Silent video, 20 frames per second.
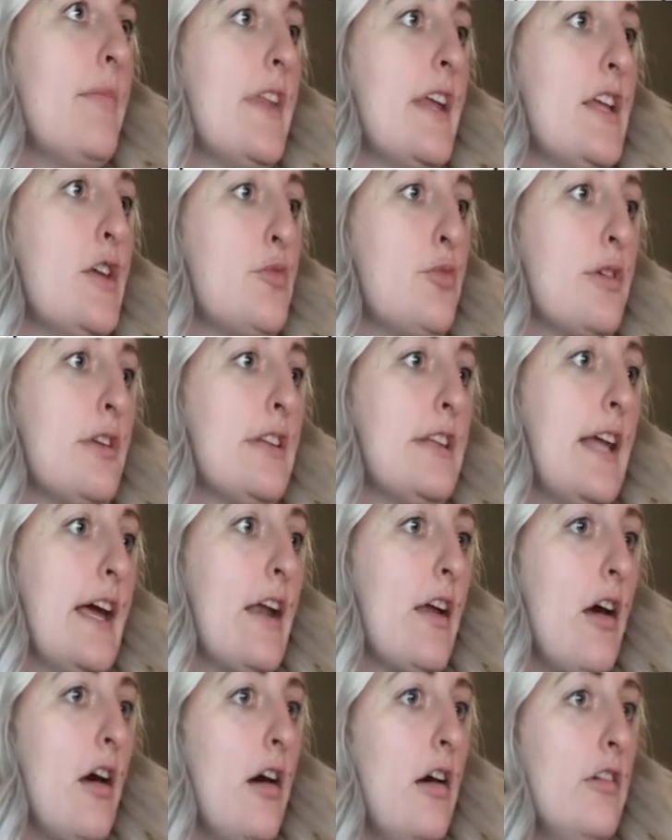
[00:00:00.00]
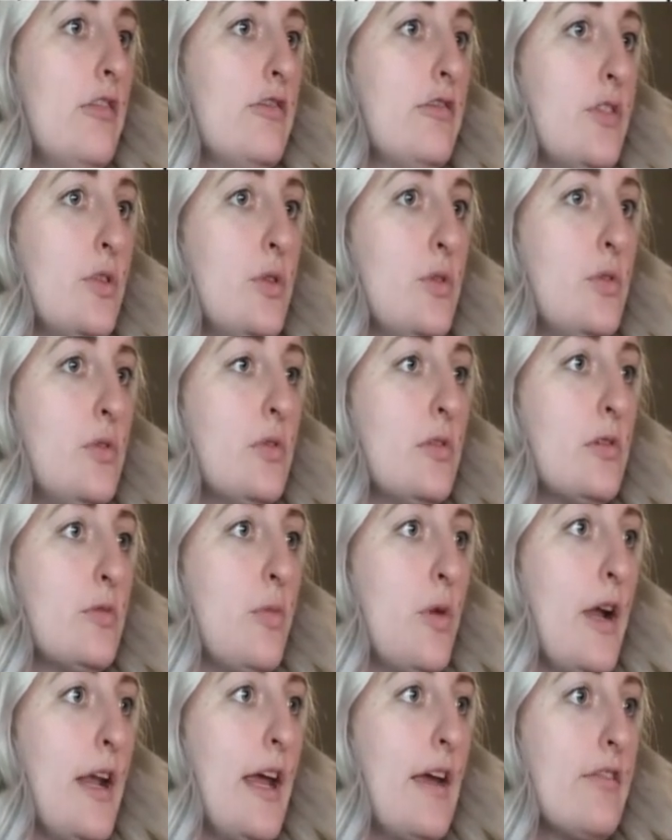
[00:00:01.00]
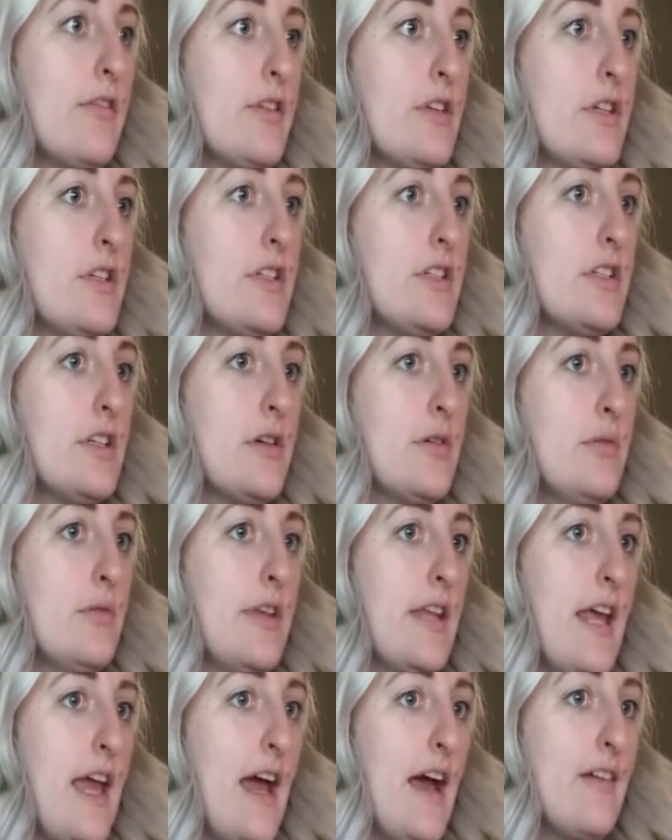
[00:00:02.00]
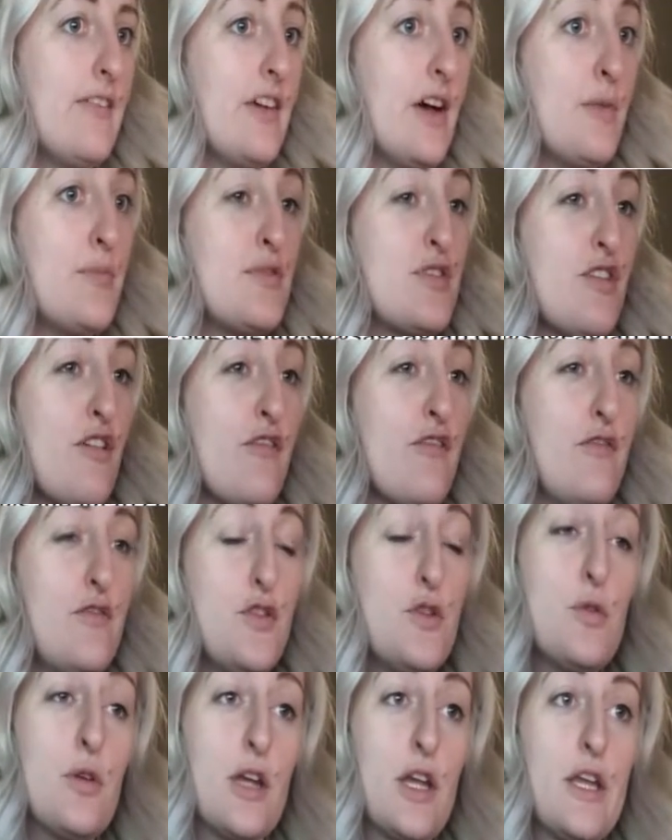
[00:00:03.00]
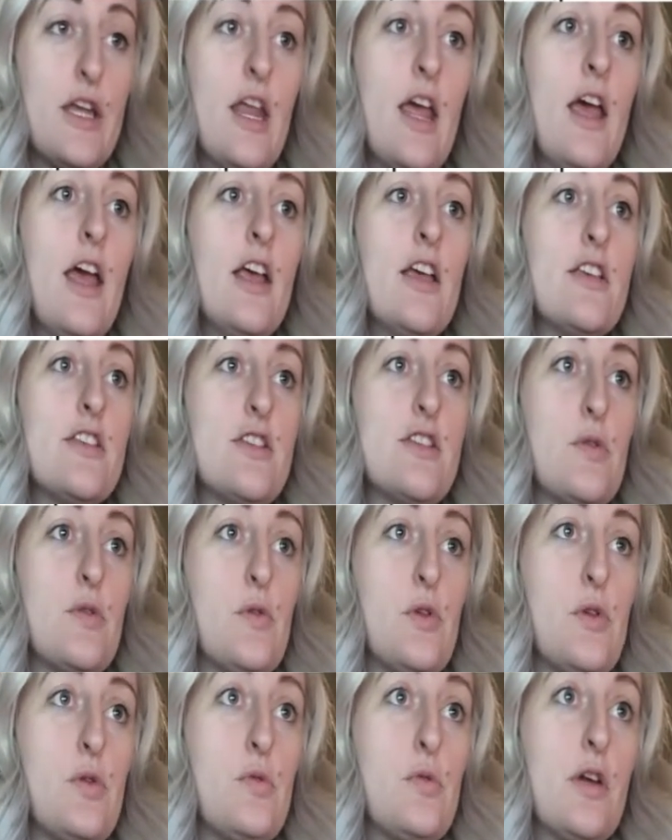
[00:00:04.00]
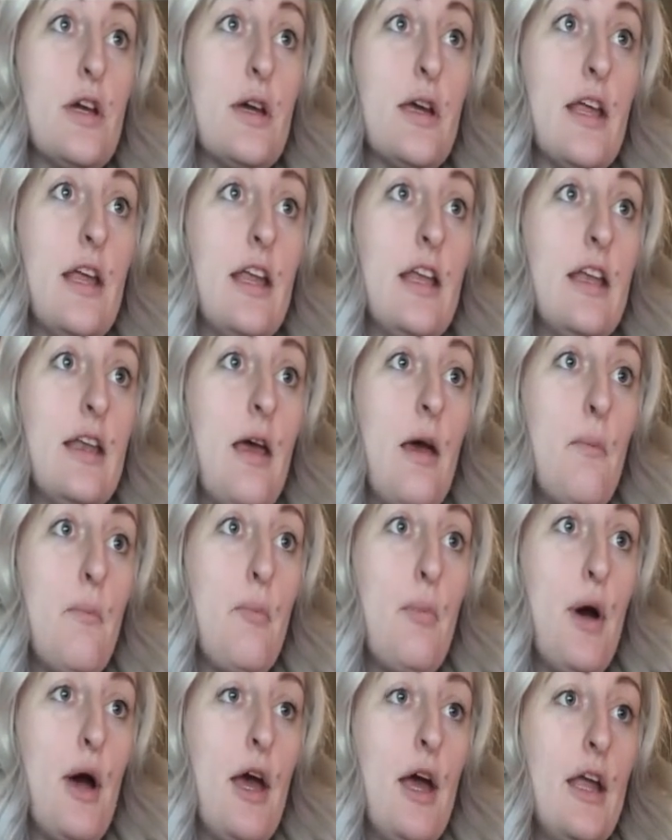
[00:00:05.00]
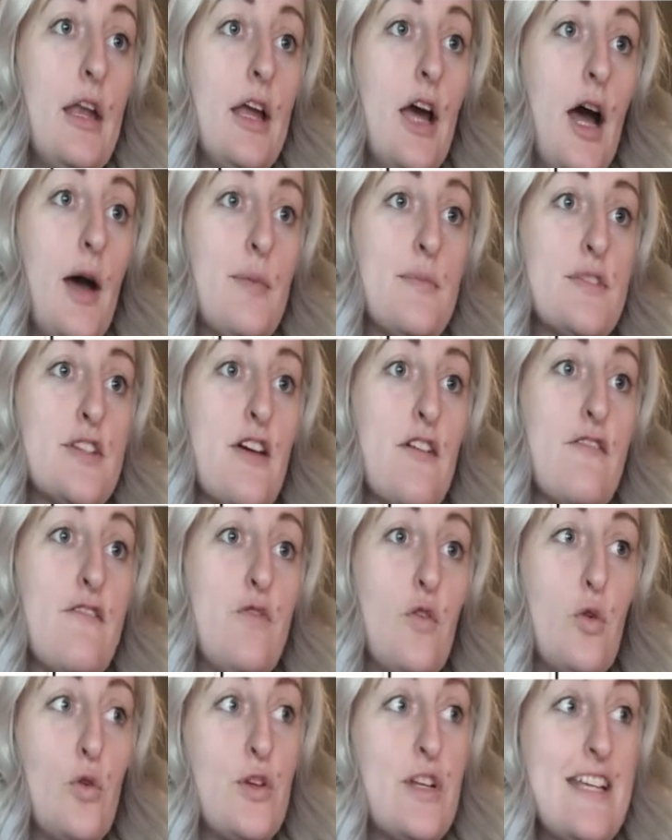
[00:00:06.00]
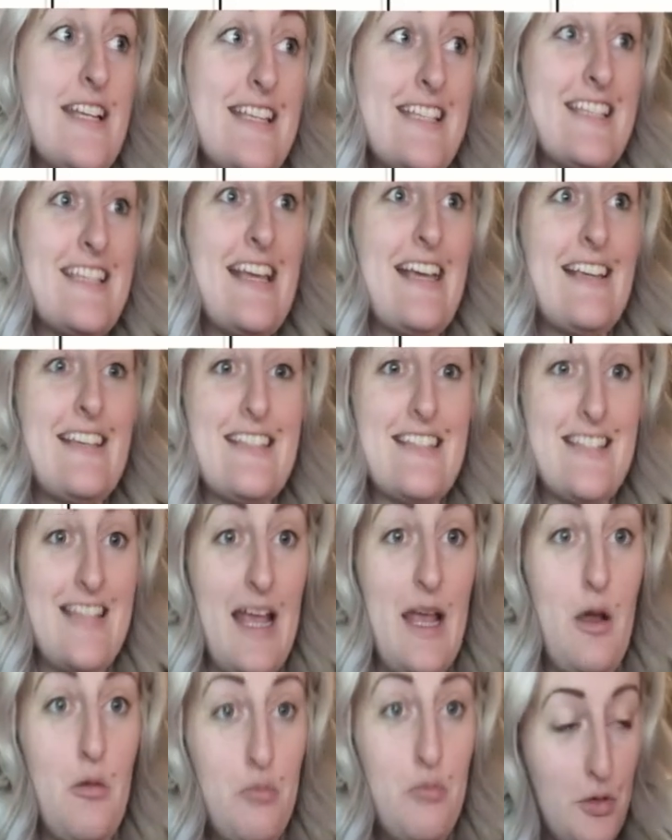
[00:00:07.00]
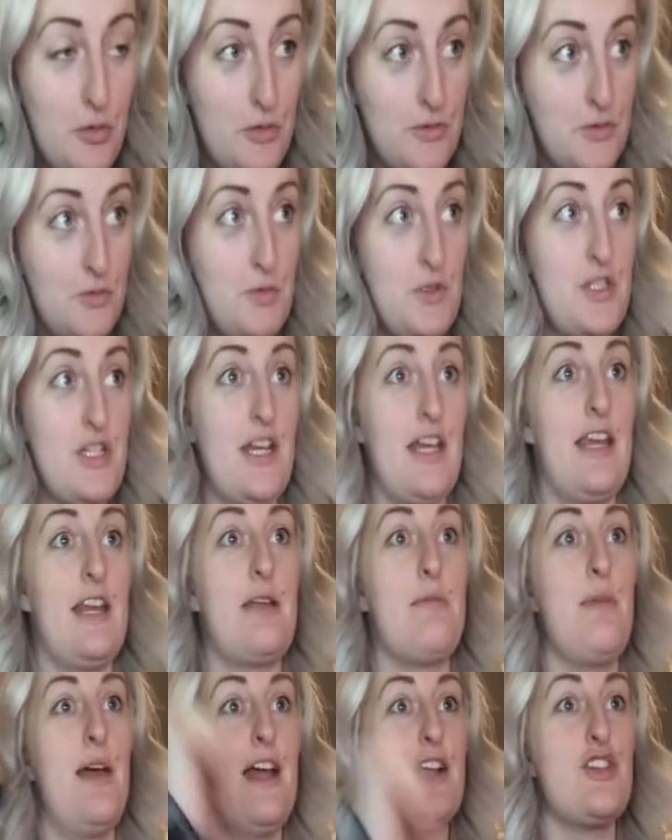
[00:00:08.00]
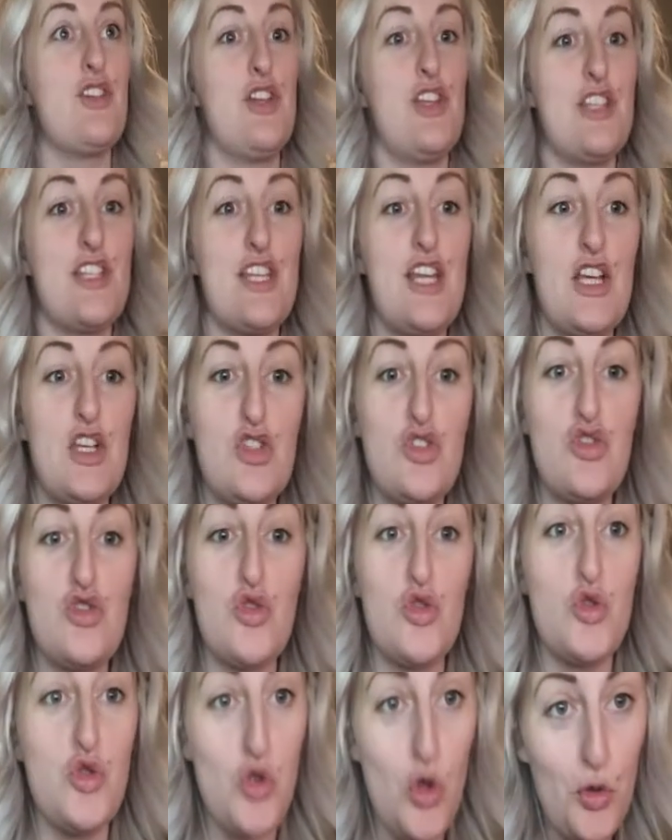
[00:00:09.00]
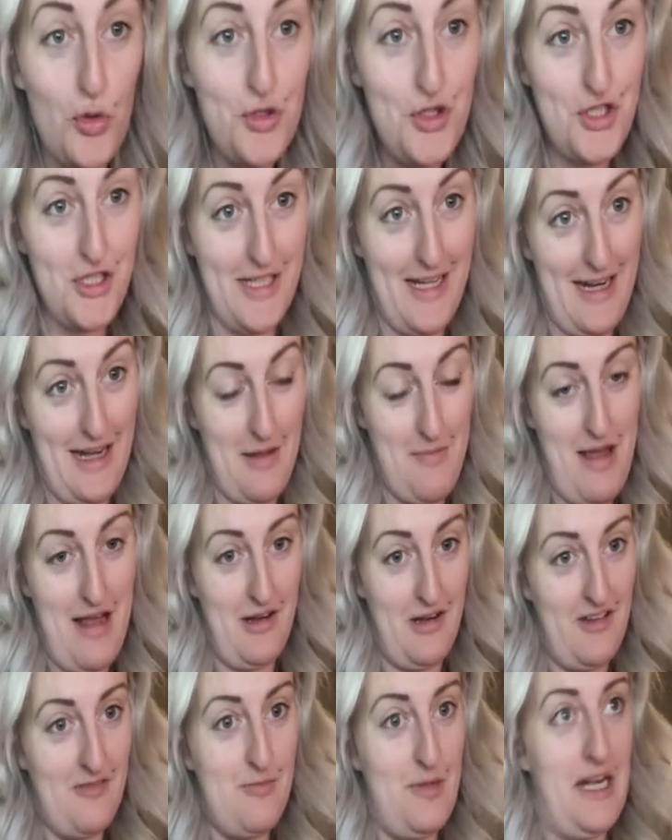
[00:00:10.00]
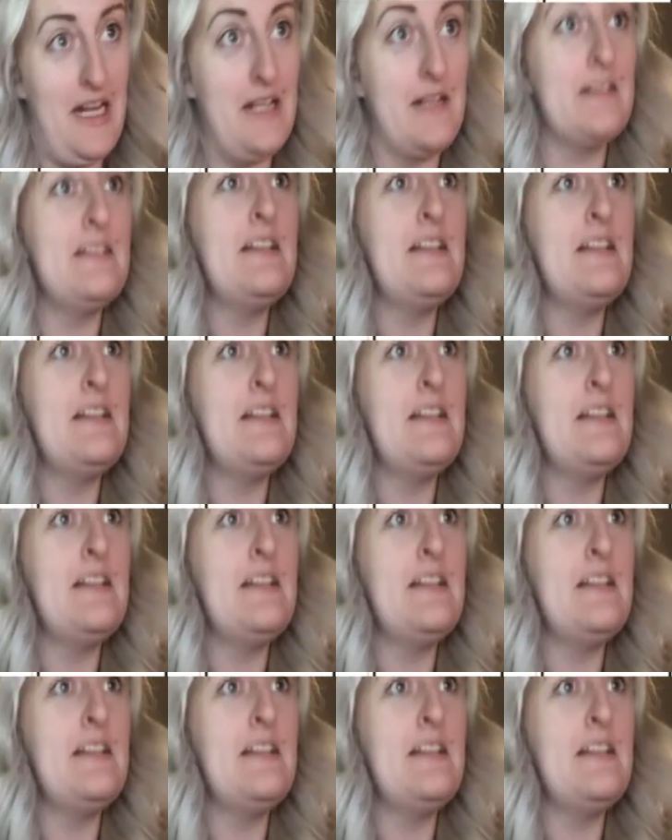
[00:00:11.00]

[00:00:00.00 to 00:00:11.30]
then you print that off or whatever you do. They have up to, you can, so you can put up to 46 samples, which I can imagine is an extortionate amount of money.